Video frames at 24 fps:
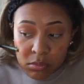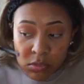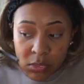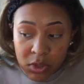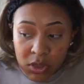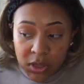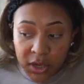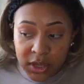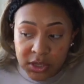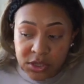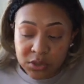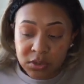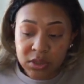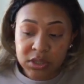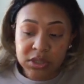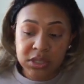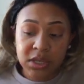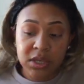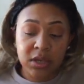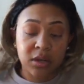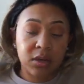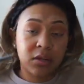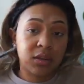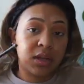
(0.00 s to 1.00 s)
And as you can
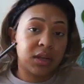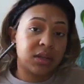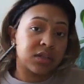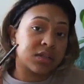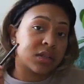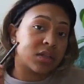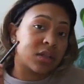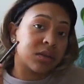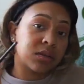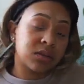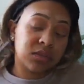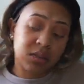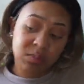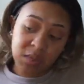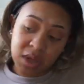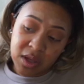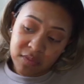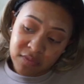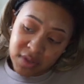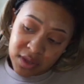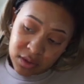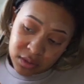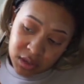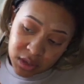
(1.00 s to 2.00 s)
tell, that is close to my
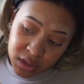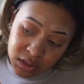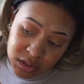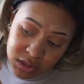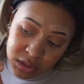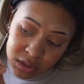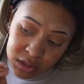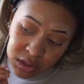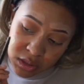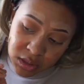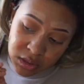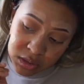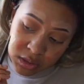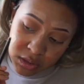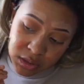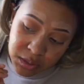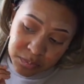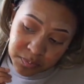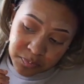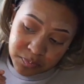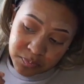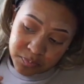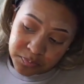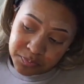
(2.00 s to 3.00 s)
foundation
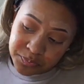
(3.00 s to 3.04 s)
color.